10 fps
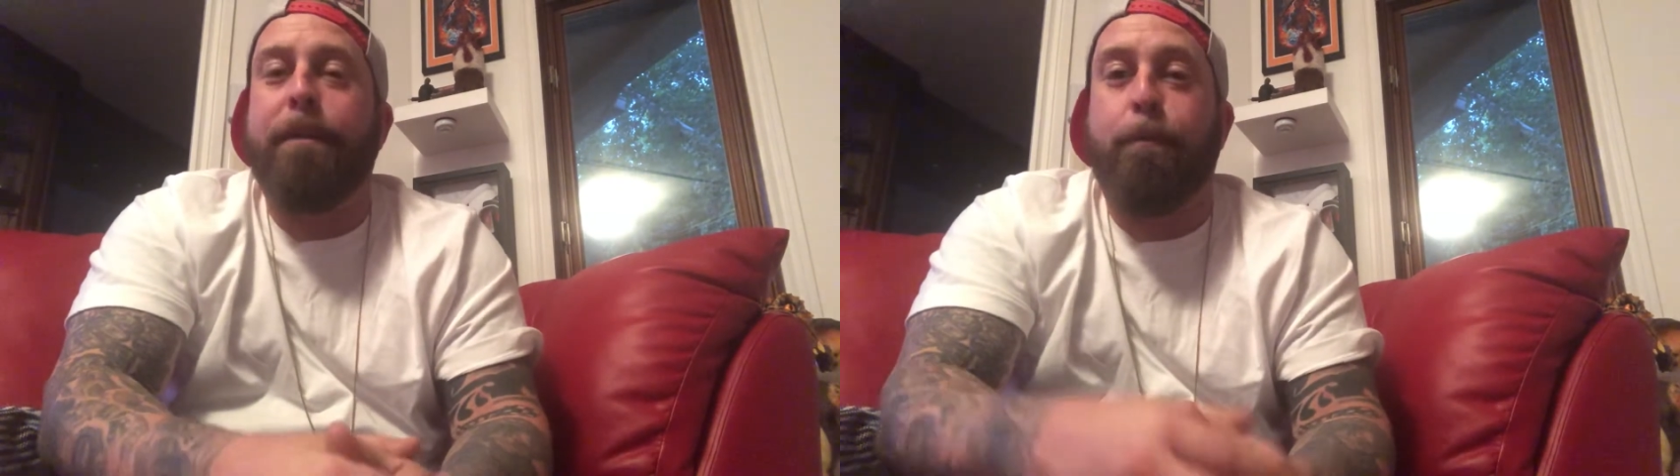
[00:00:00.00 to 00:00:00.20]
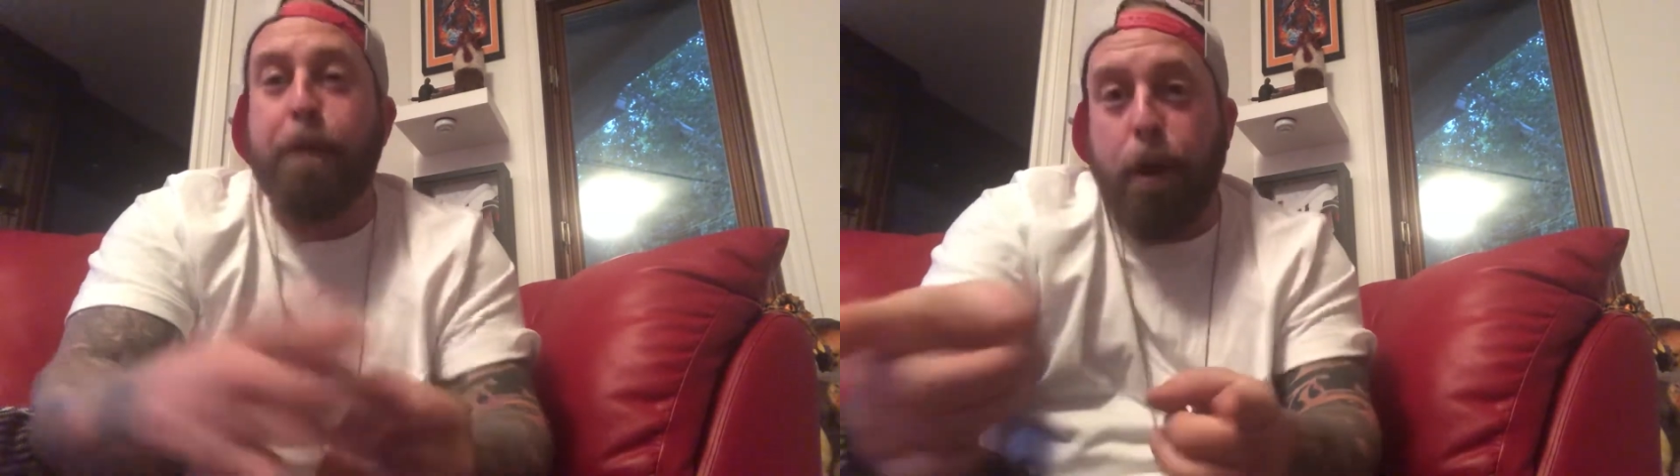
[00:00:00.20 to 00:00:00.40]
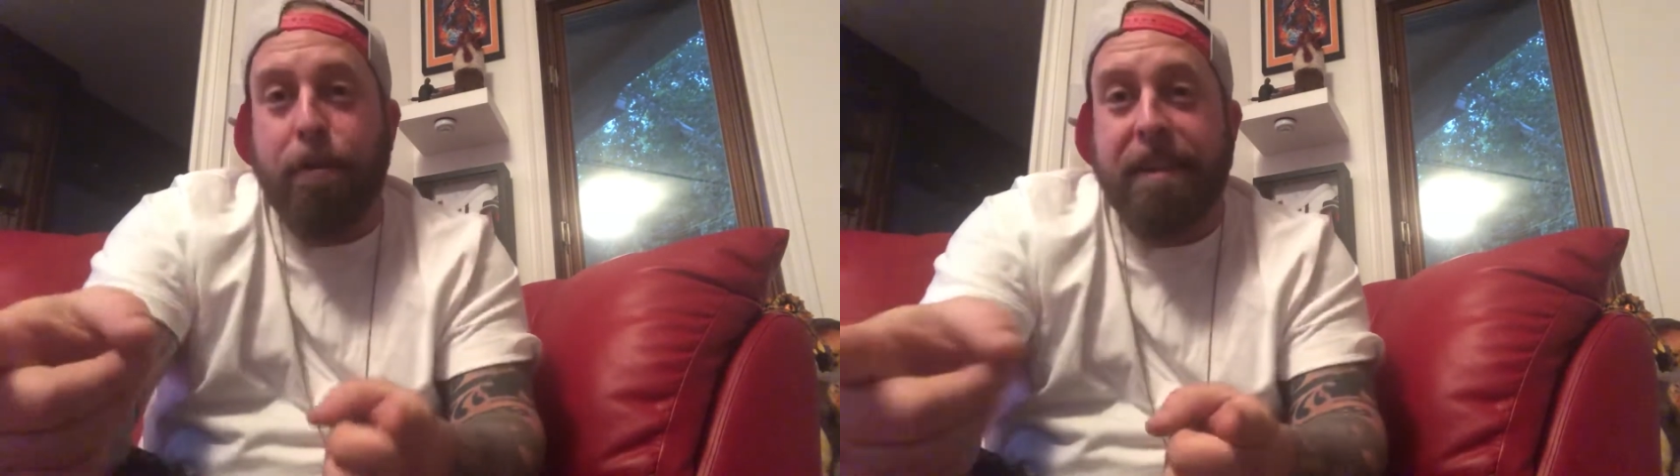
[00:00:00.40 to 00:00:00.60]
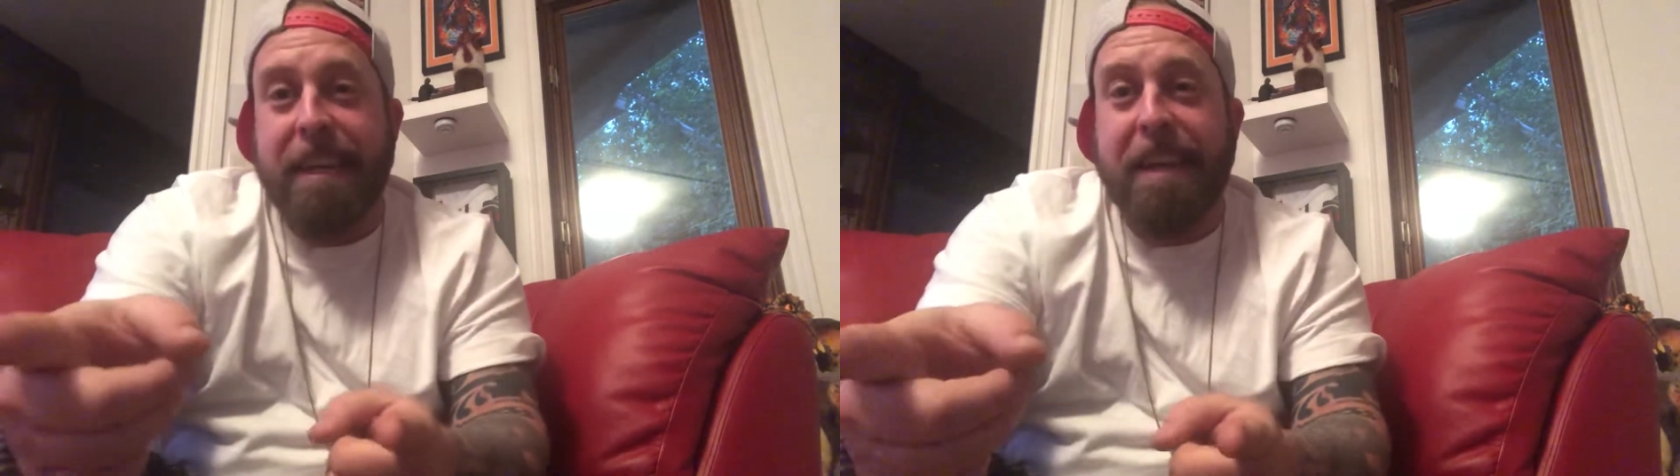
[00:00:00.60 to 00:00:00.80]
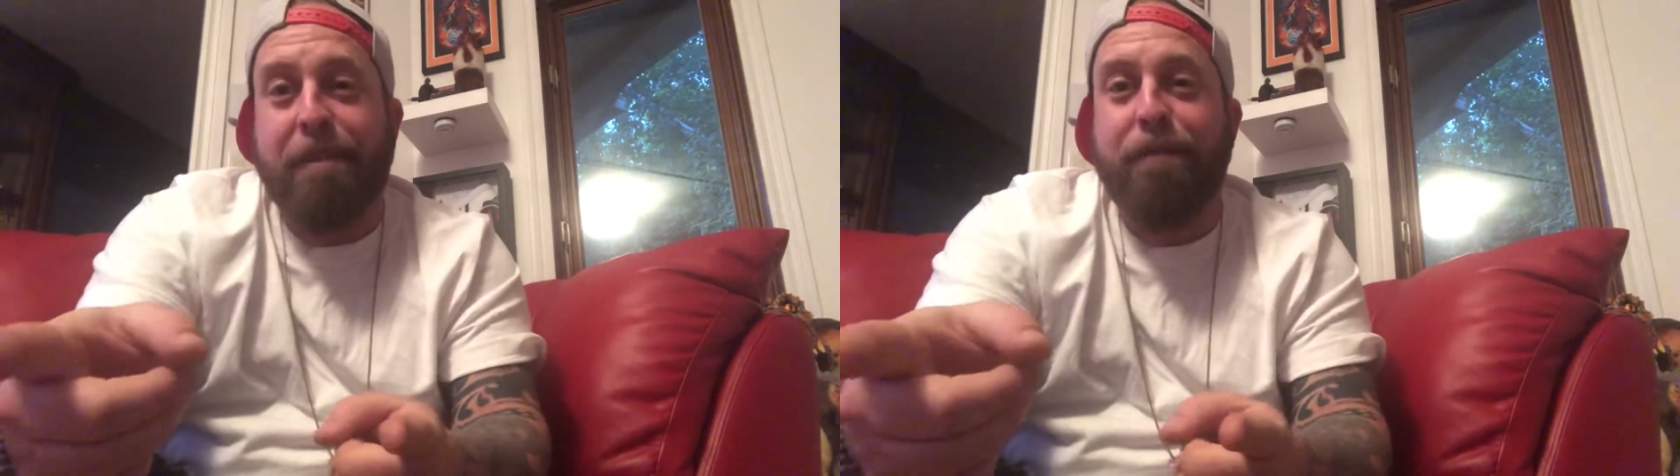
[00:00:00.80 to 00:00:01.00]
we don't
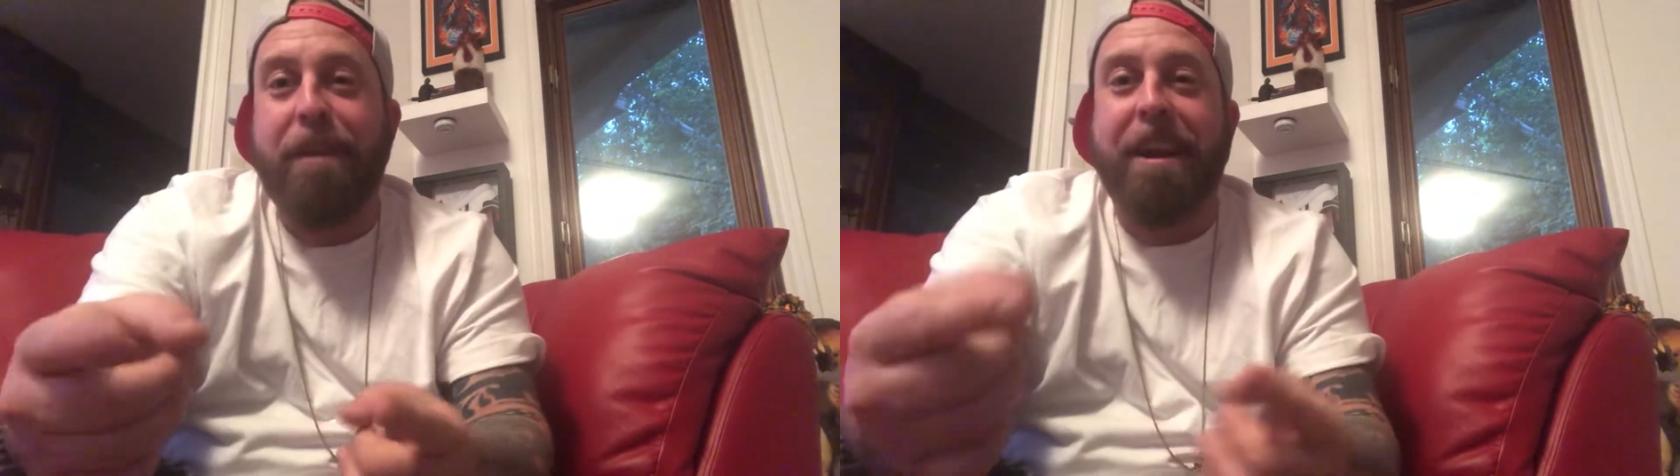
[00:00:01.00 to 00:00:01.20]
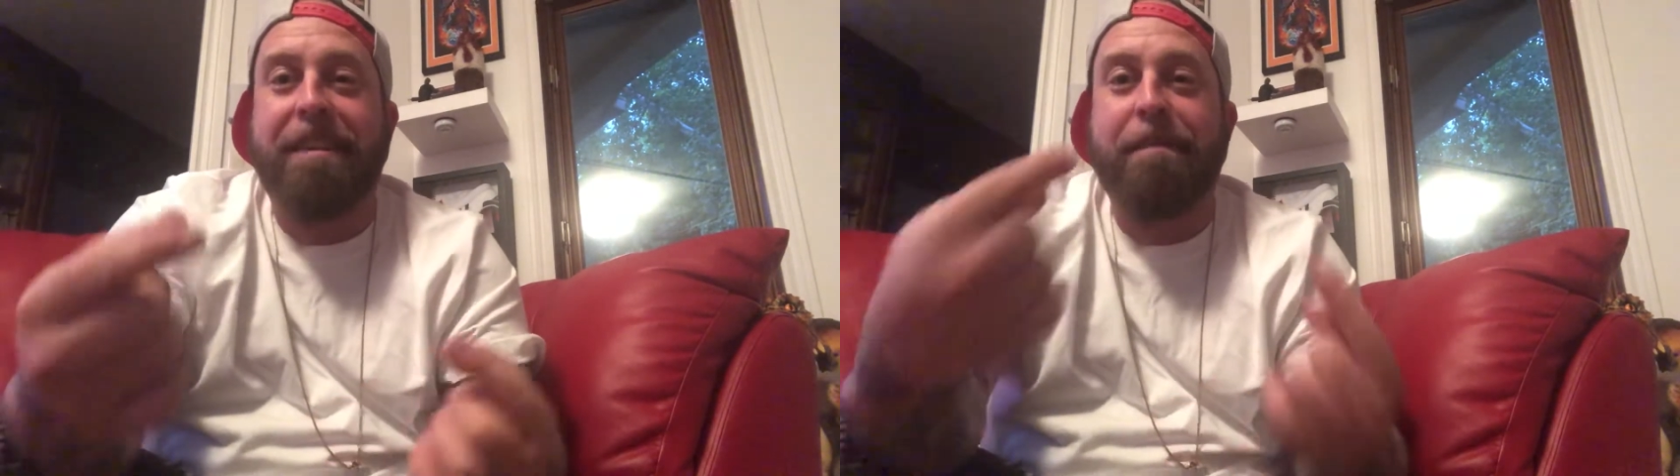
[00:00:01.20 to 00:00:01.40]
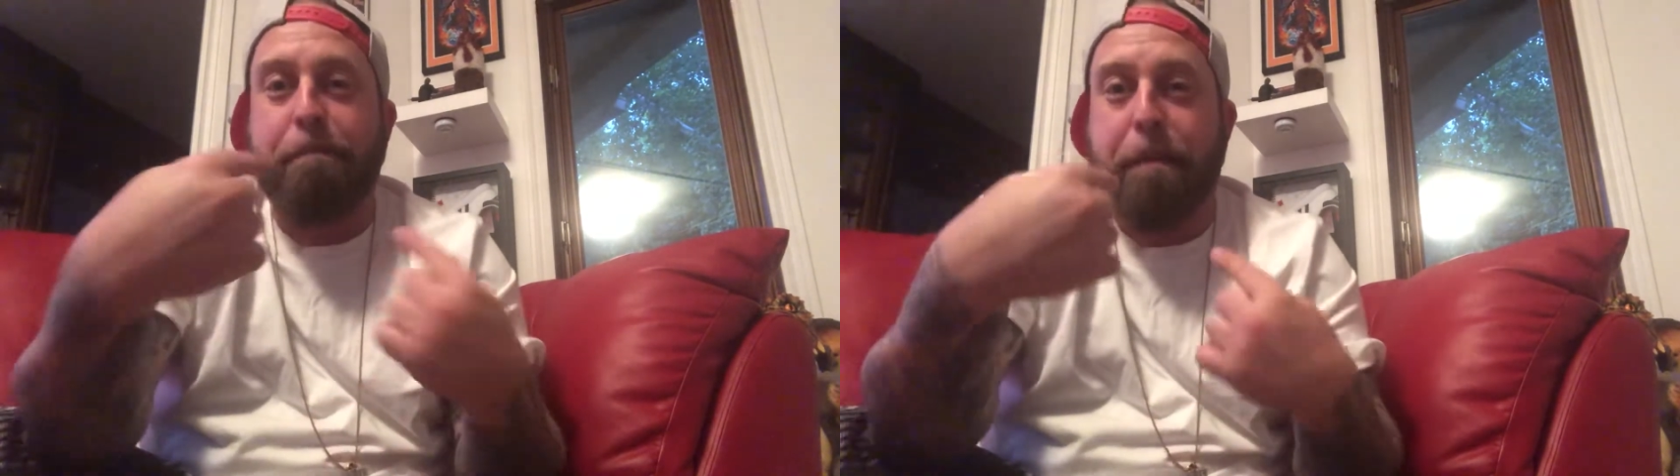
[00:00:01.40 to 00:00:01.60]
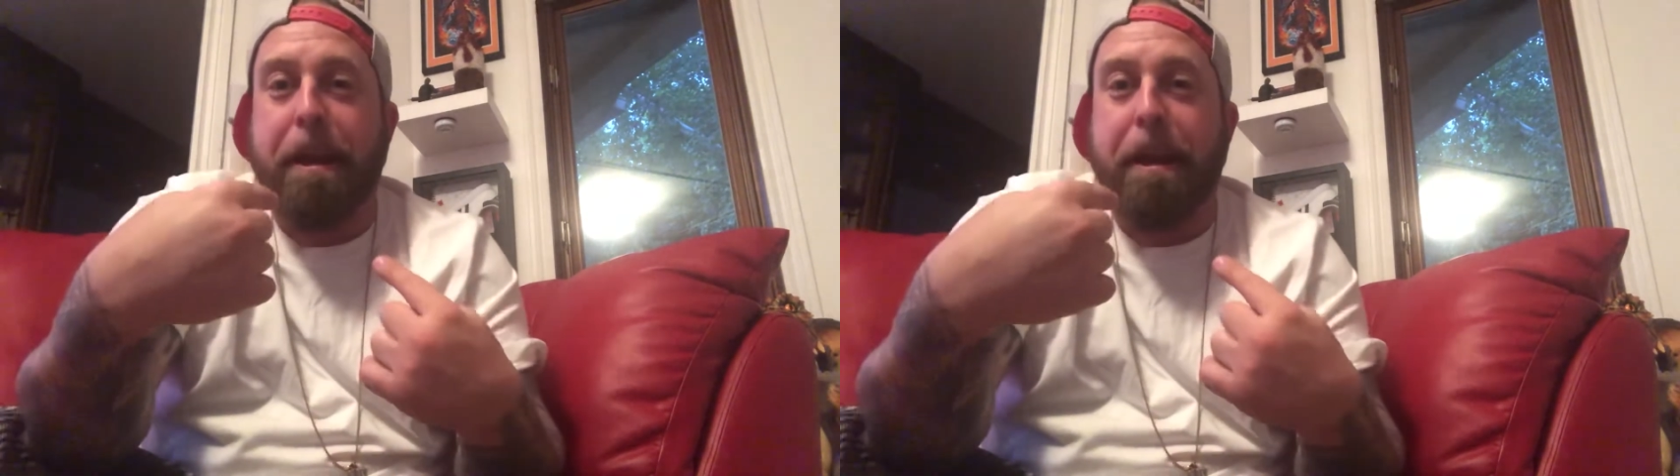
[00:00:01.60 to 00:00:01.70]
see his face